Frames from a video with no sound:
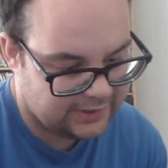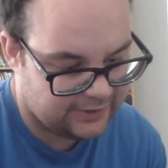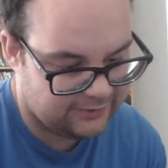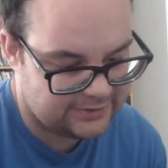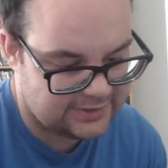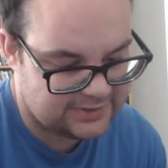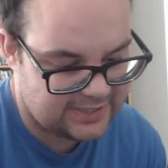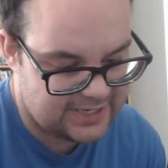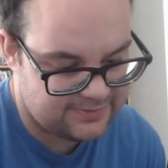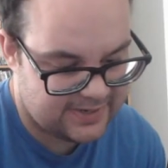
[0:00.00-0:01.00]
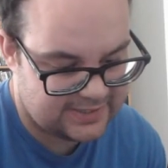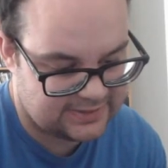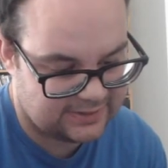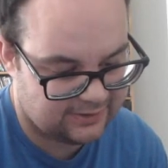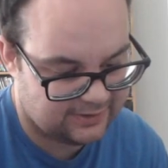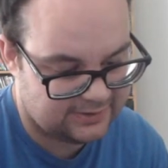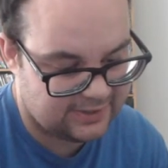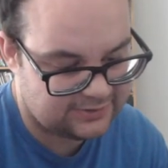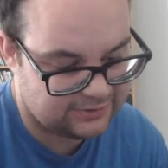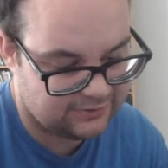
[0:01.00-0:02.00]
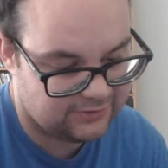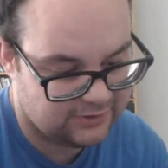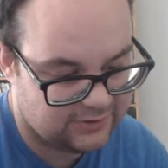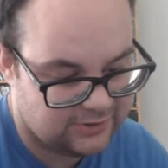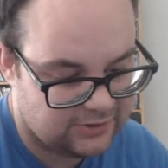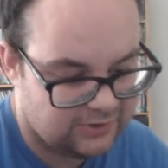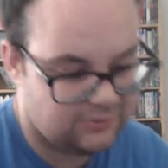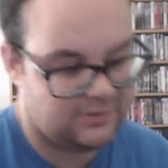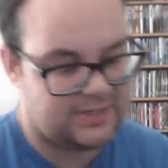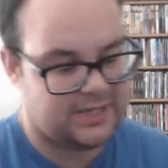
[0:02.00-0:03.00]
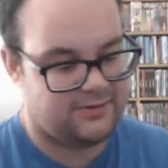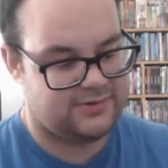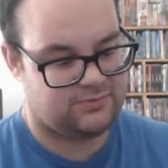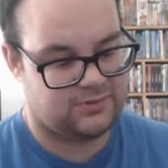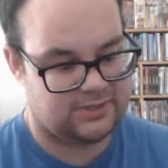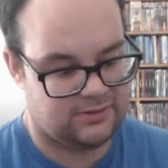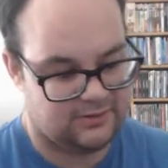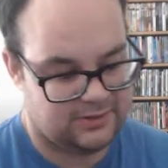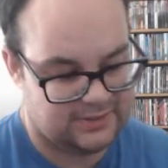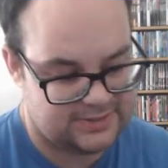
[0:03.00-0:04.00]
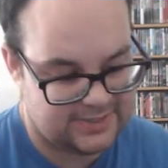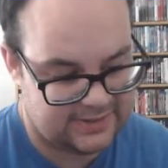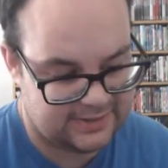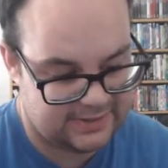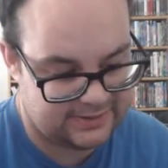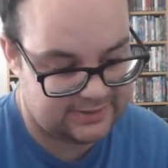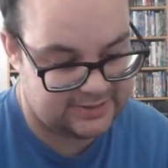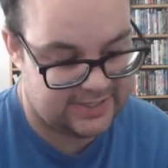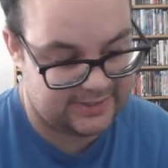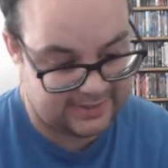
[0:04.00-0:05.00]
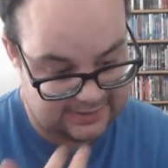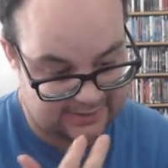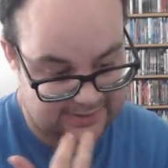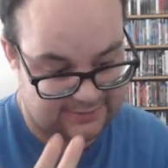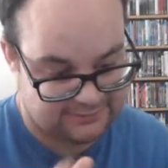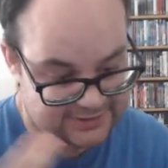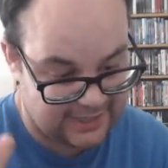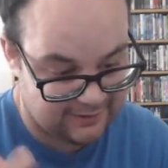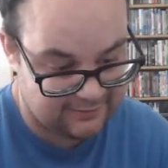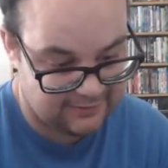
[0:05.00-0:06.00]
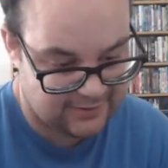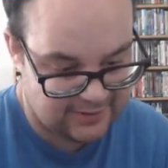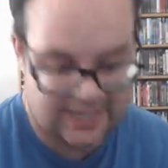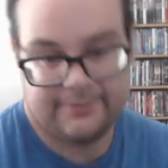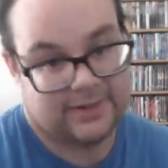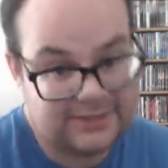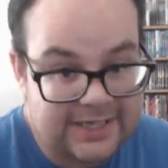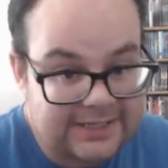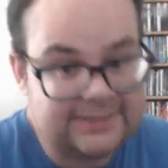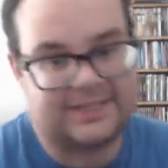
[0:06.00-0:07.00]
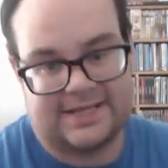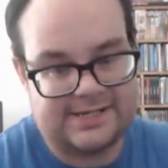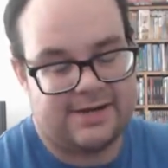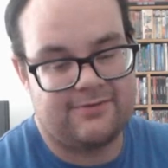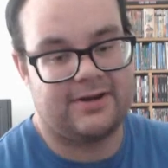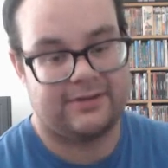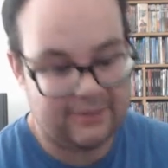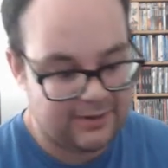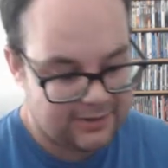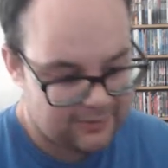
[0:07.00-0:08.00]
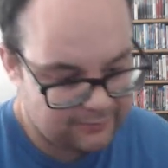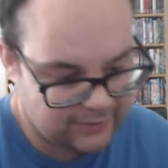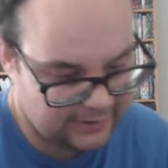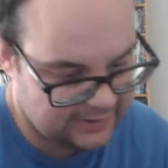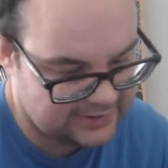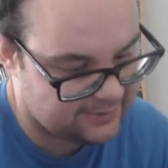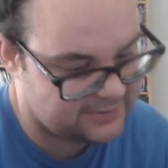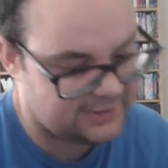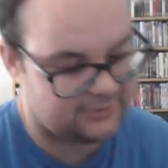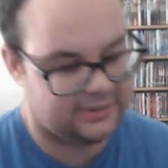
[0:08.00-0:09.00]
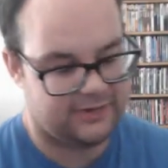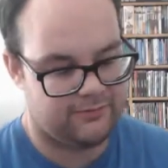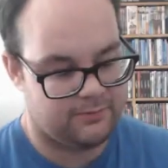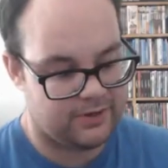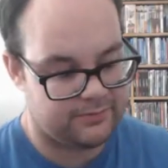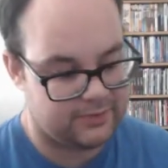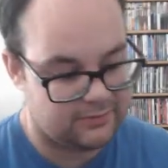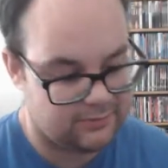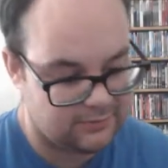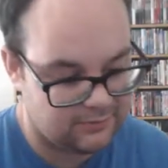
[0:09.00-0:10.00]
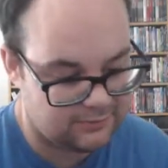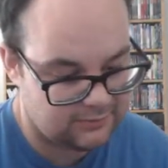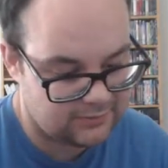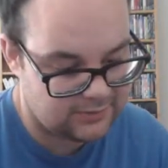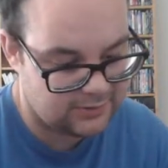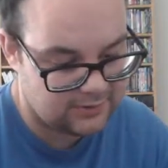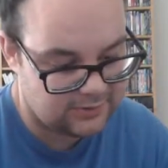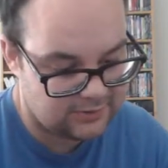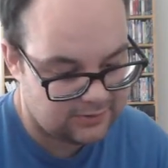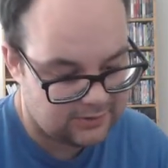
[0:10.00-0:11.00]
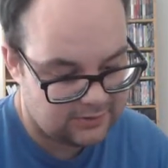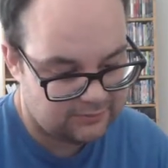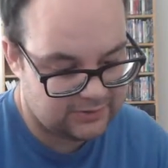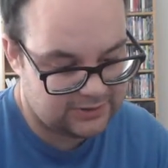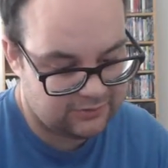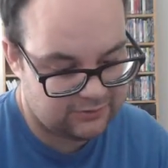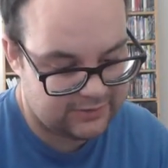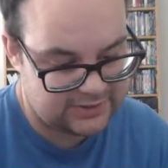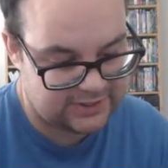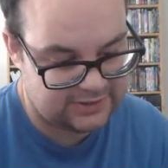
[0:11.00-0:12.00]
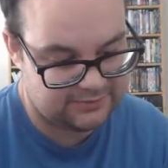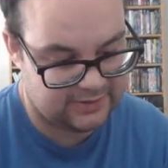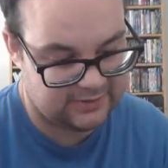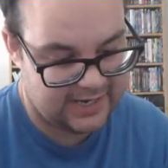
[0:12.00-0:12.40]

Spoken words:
He reads this science magazine on a doctor who, like him, is working on the scientific skin. I'm not a scientist, I can't say it right, but his name is Dr. David Brinkman. But two of Durant's henchmen,